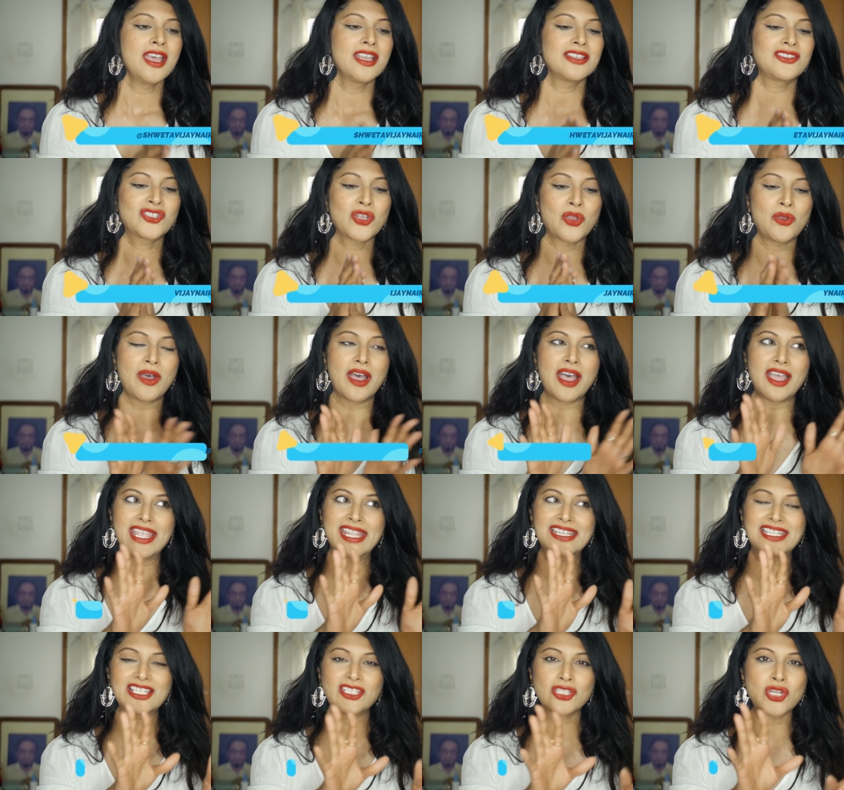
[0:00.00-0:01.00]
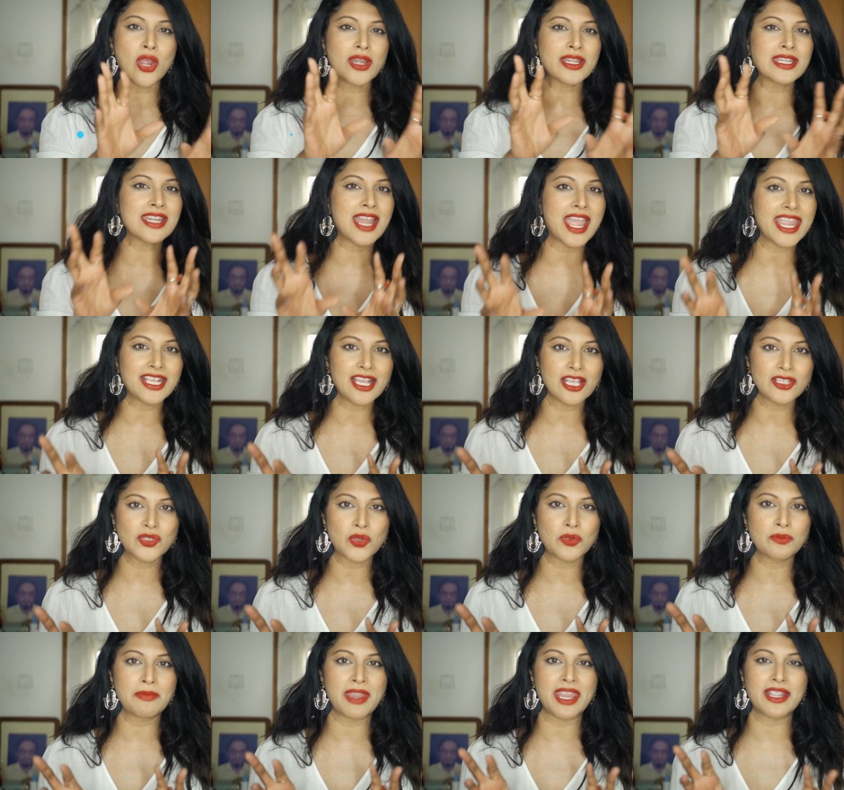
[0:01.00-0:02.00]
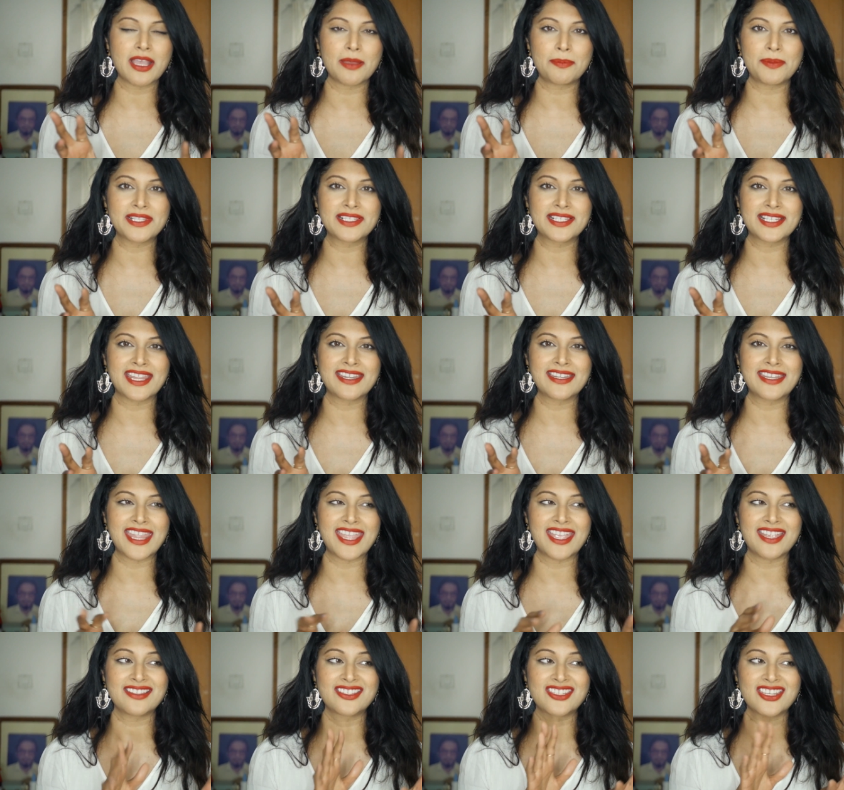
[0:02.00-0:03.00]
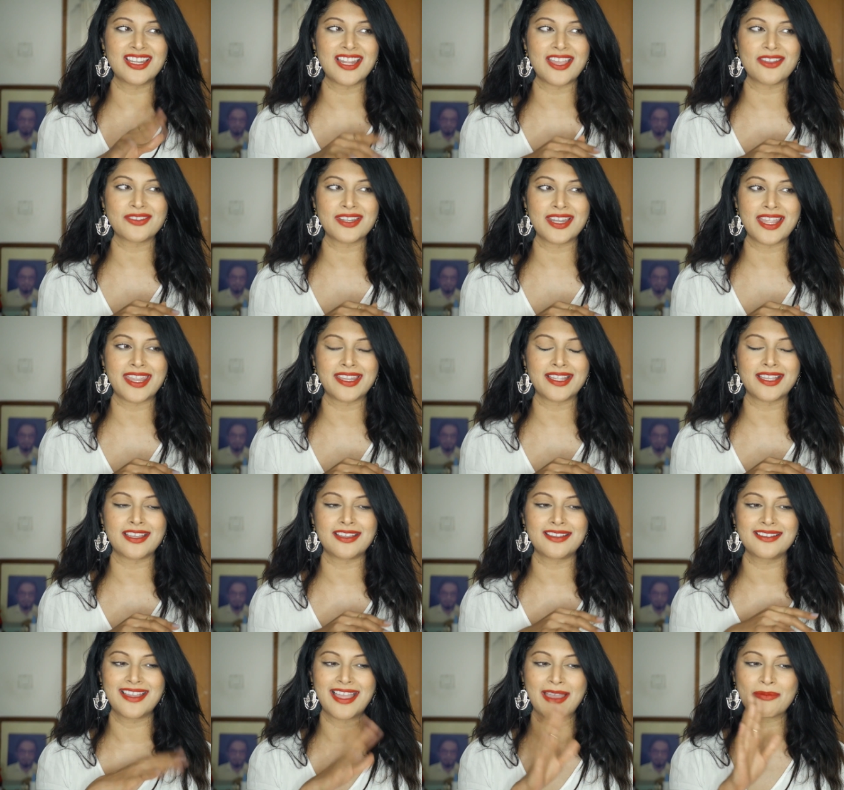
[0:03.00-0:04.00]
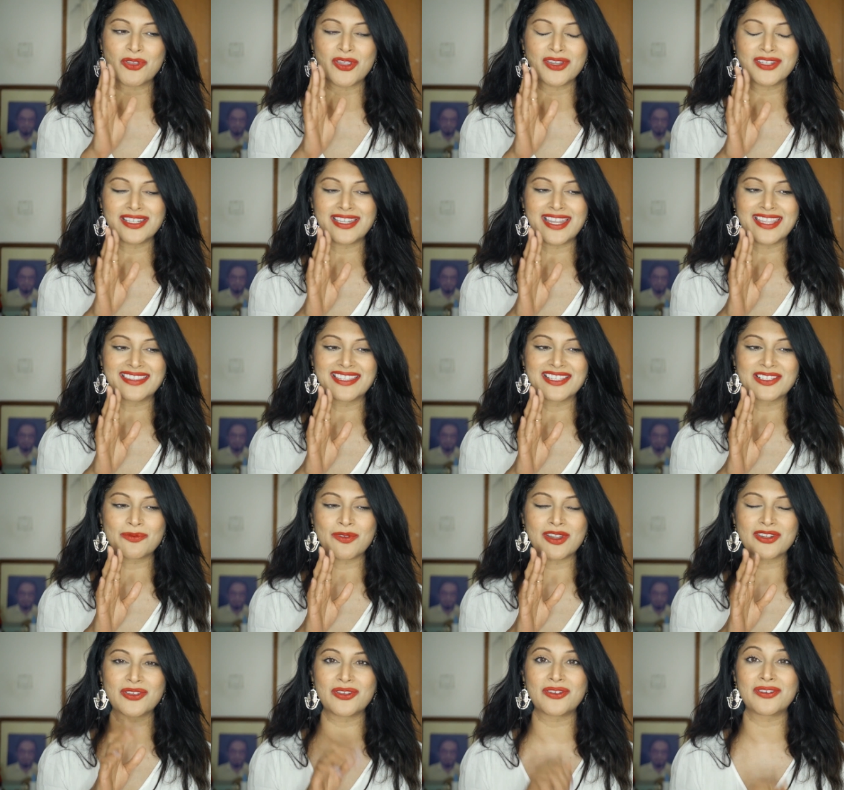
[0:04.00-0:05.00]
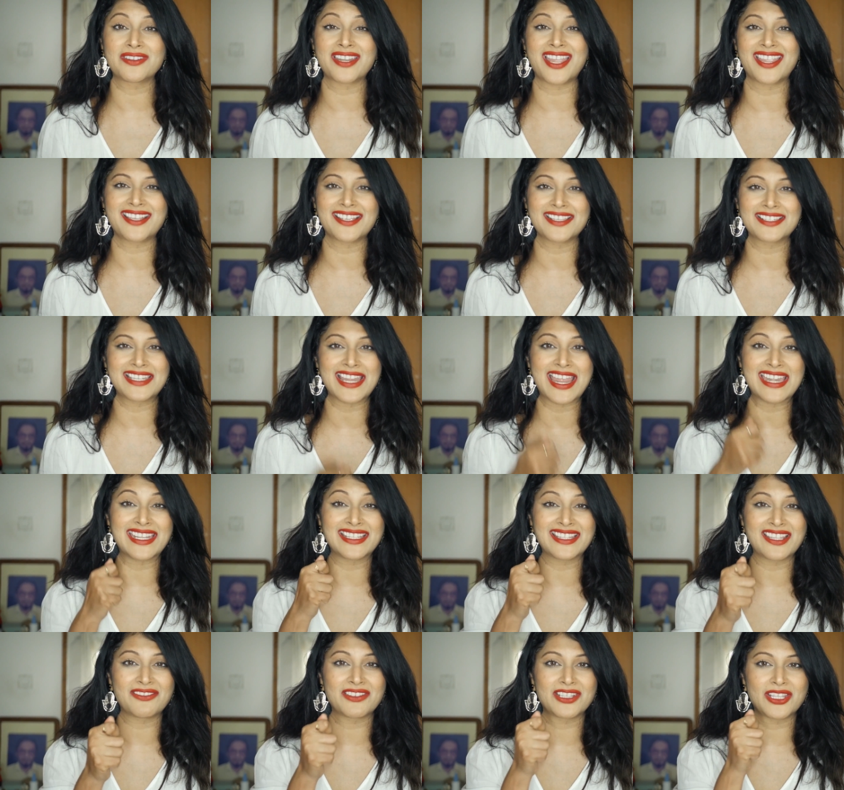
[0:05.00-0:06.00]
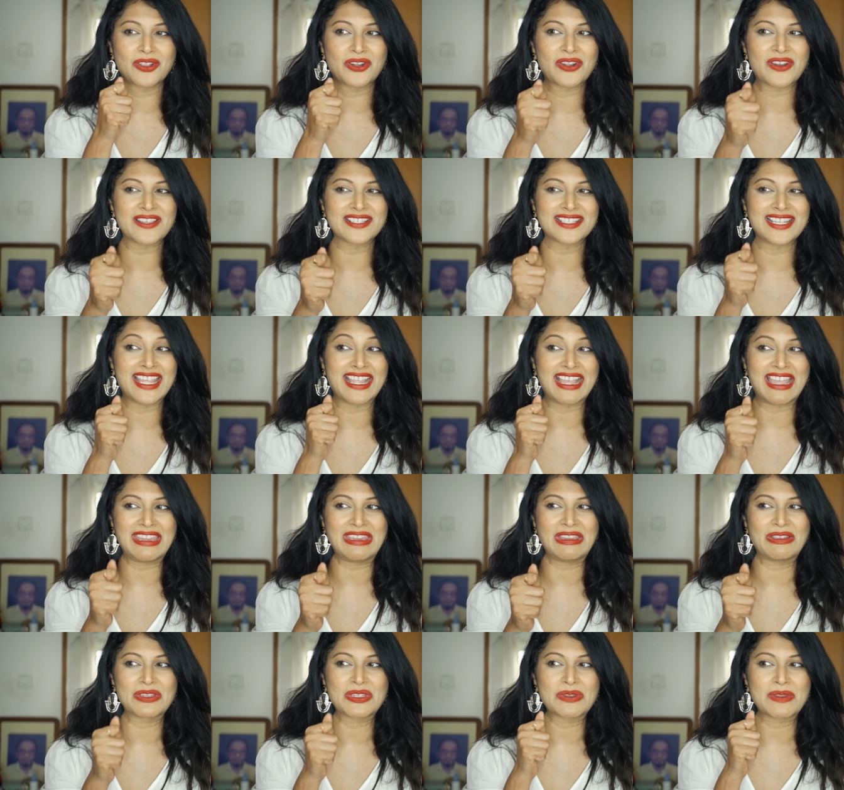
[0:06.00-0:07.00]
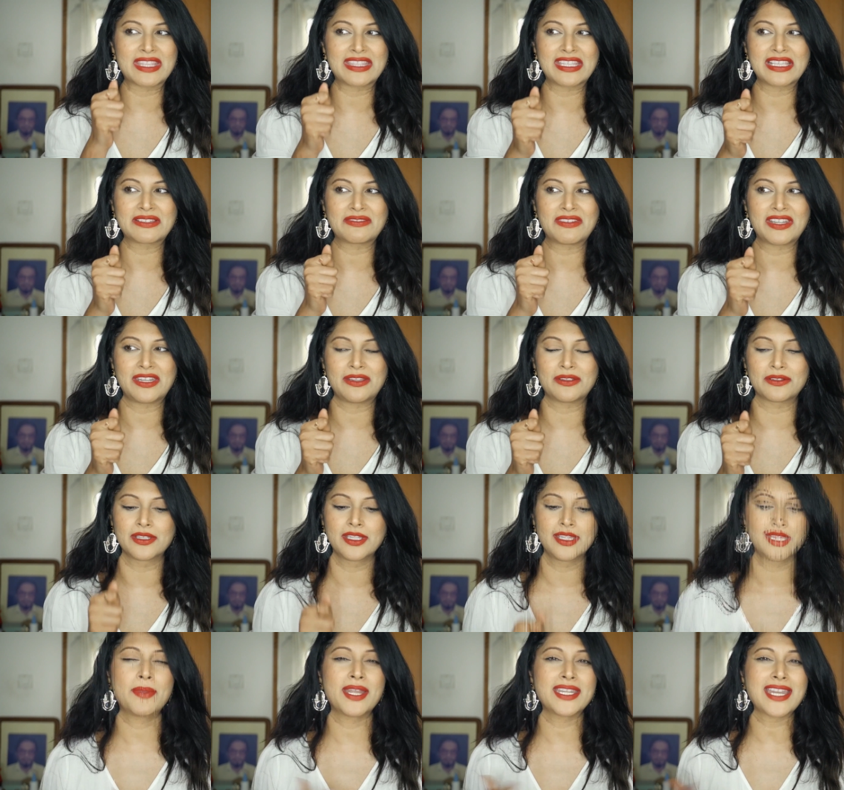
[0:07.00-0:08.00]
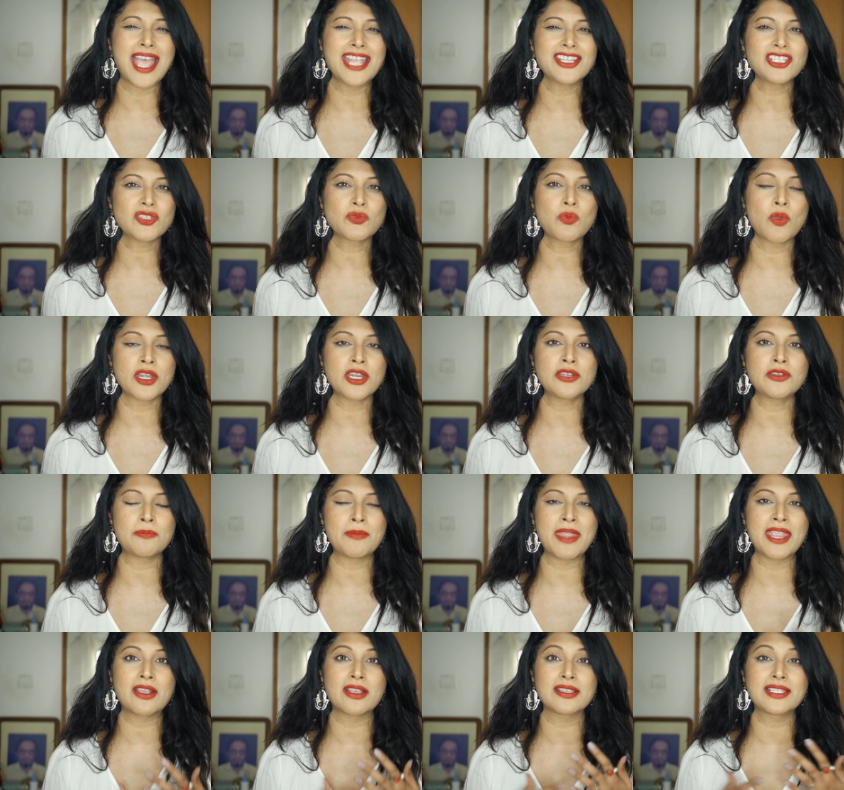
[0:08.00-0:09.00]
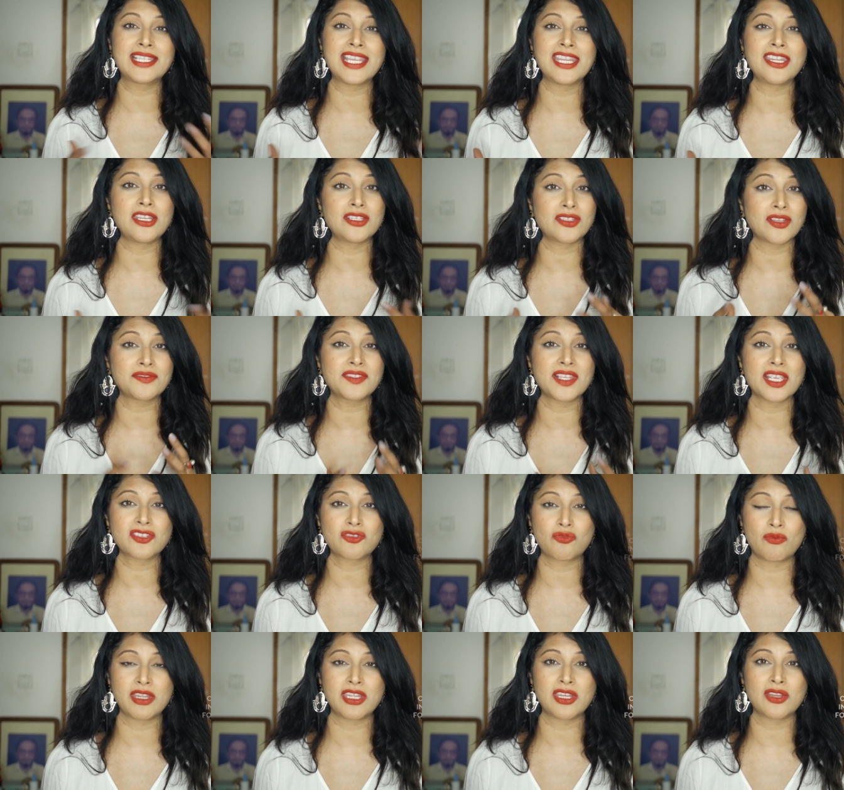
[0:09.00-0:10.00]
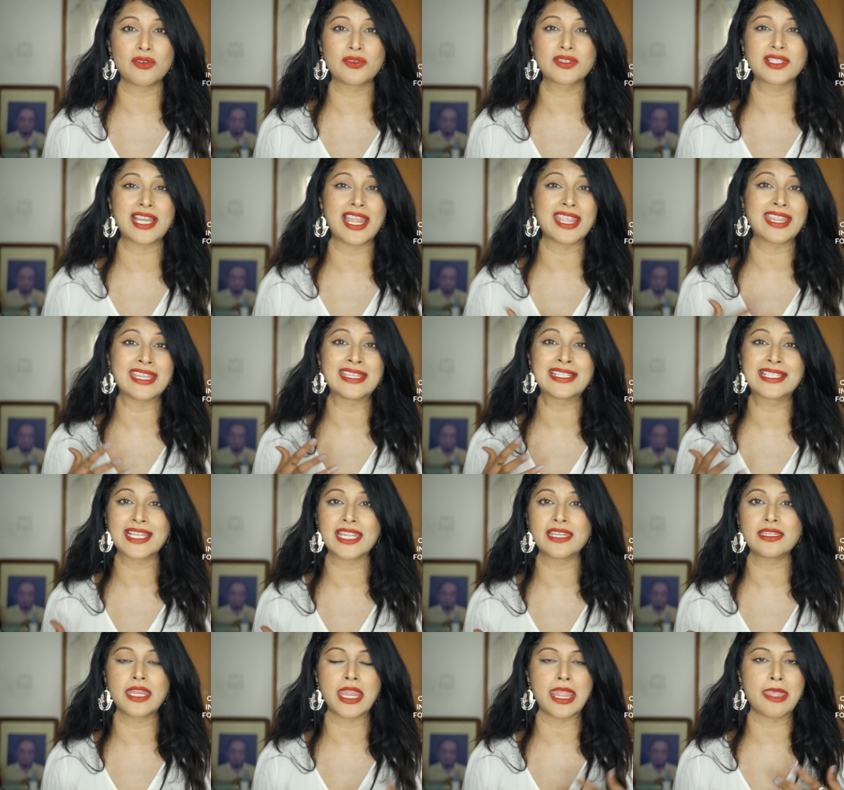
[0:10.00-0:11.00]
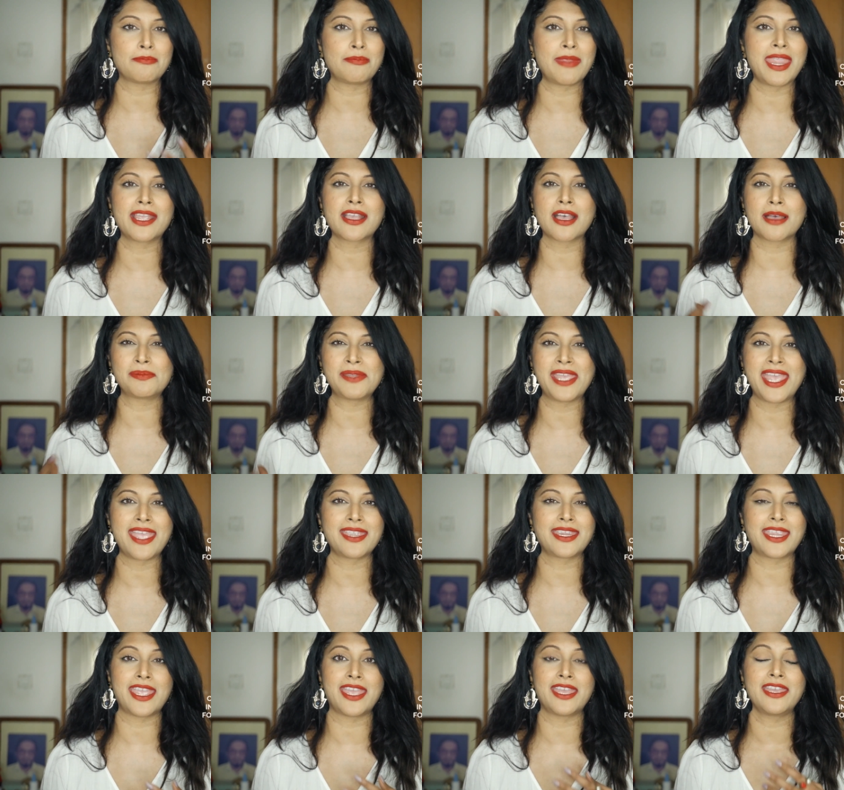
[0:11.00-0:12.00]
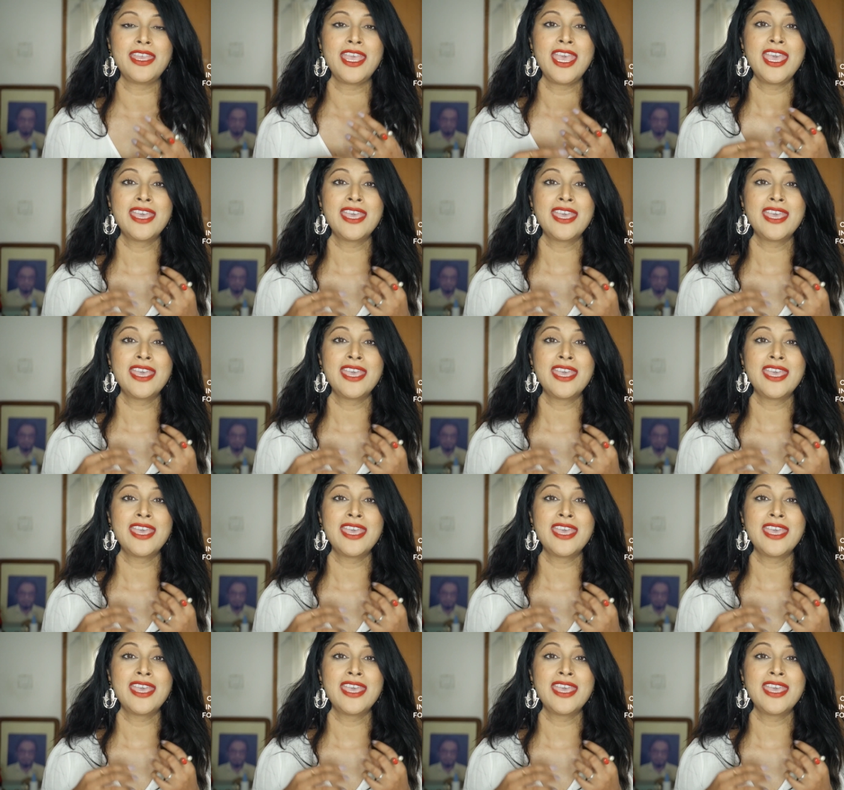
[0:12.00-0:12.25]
So it is not Nykaa's own makeup and skincare. Chill out Nykaa. I'm going to let this one go. Nykaa standing there with a cross like, ayo, Shweta's video. But I just wanted to make a series of such videos like in skincare, makeup, hair care,